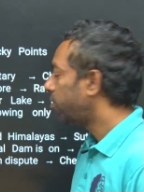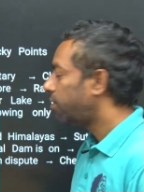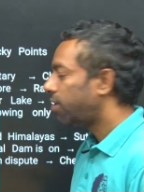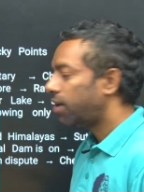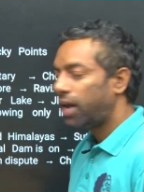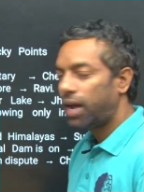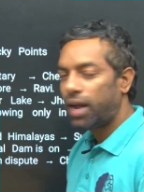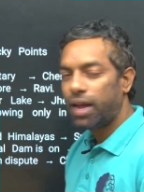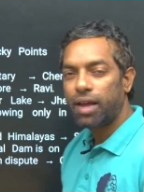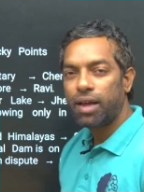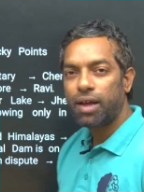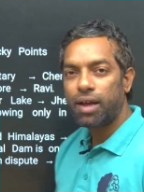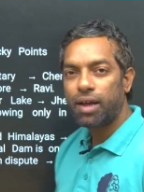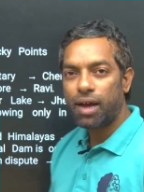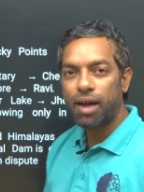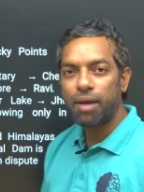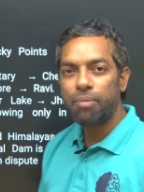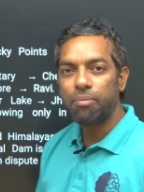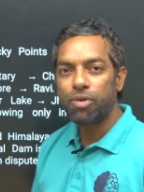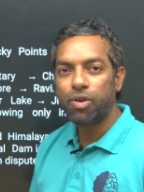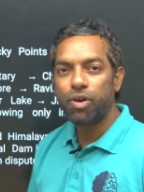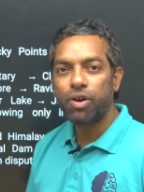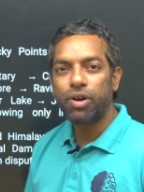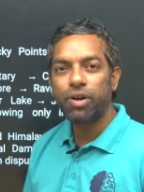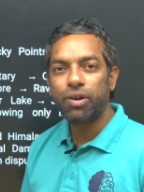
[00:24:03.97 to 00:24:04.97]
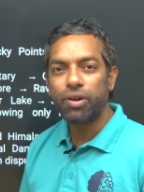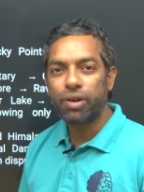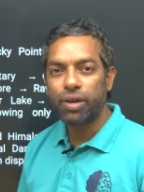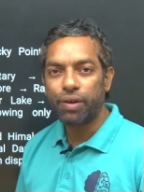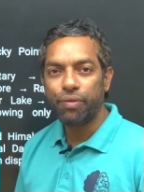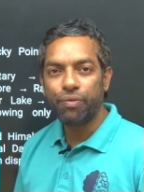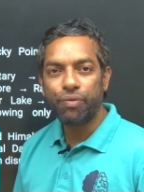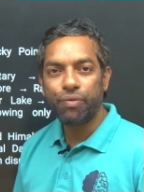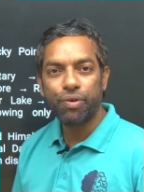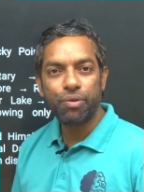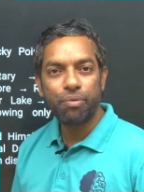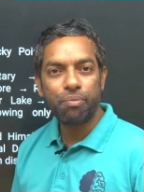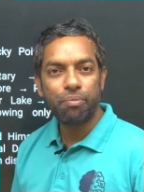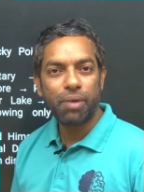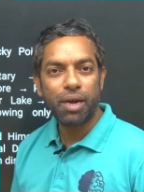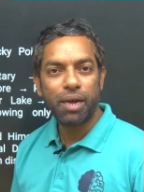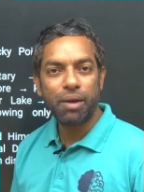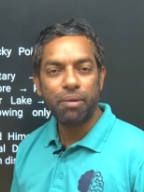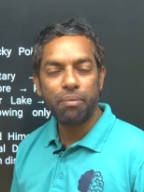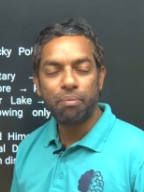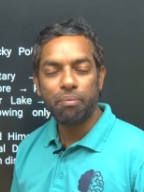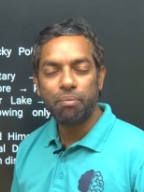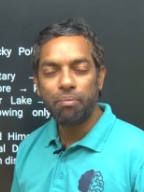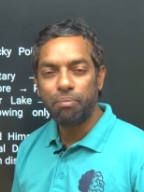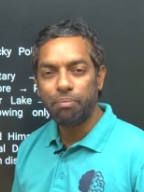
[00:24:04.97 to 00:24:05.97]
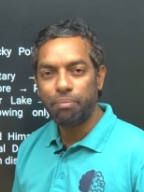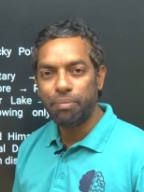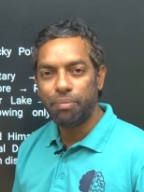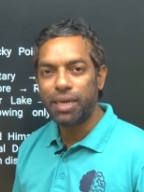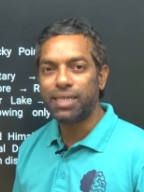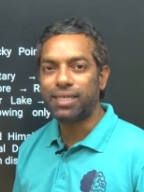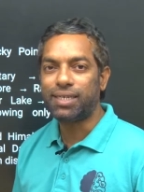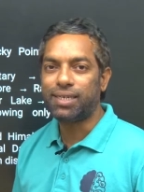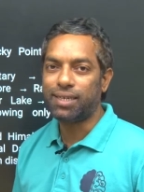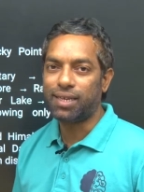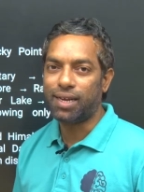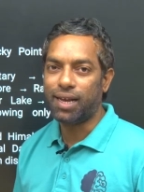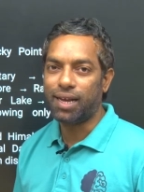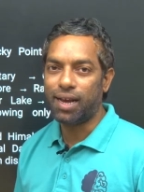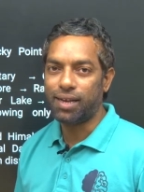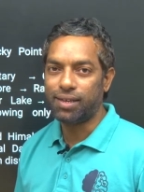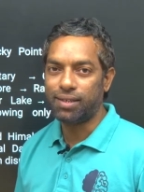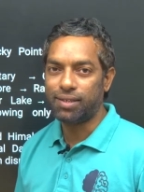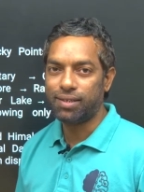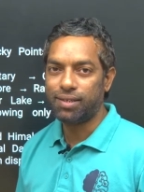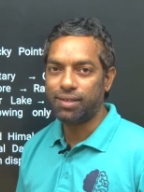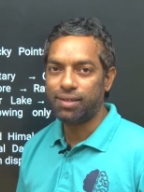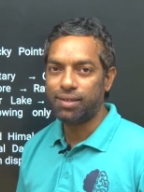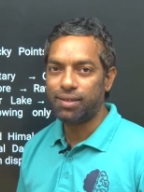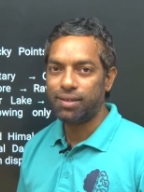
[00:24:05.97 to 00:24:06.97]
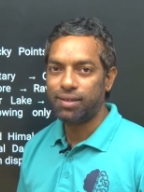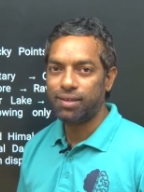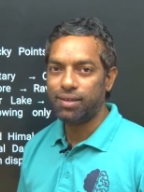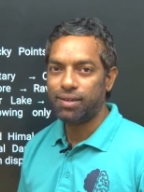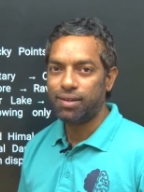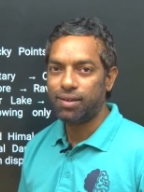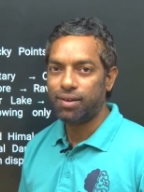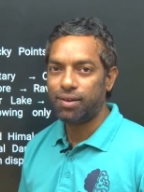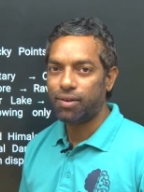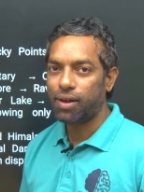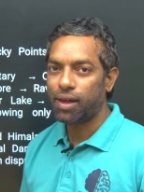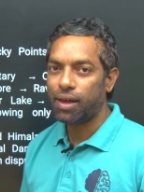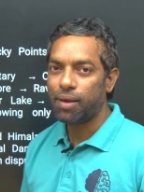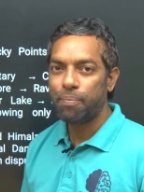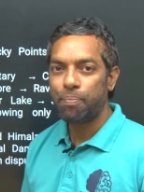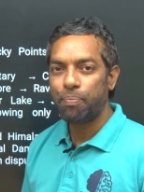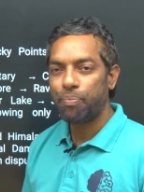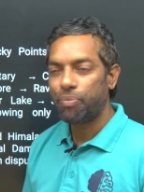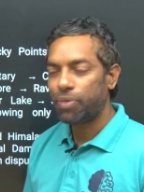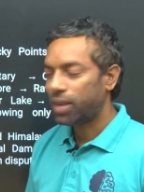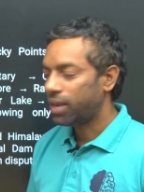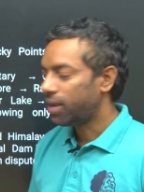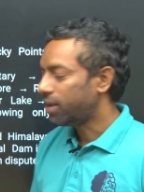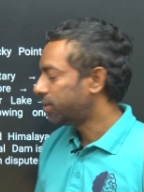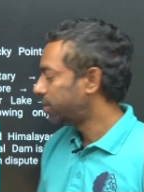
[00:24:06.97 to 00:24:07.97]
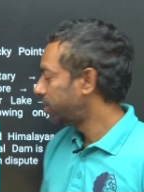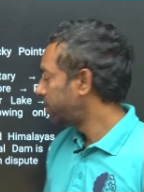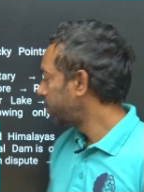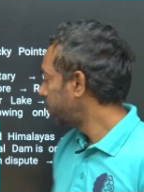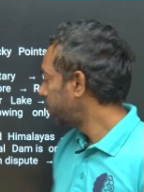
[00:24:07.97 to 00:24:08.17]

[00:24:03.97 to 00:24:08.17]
I am going to give you my best, guys. Okay, yes.